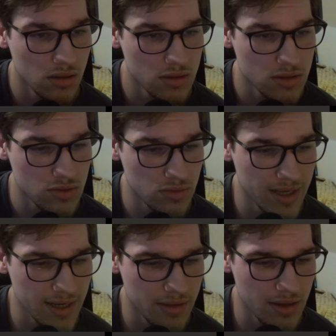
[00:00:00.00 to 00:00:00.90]
So
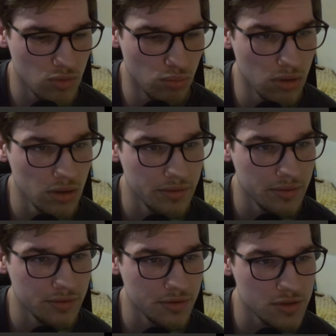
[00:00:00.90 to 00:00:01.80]
that now
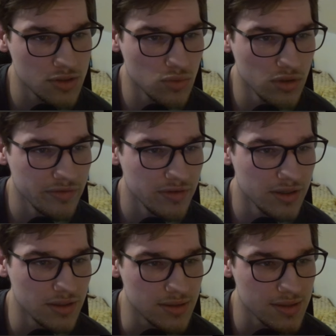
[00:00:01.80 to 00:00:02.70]
blunders. So what if
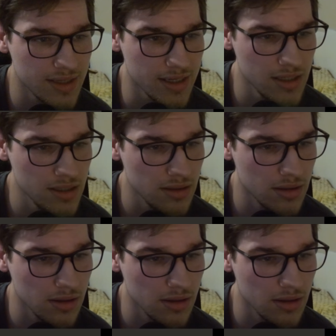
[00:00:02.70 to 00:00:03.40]
I take?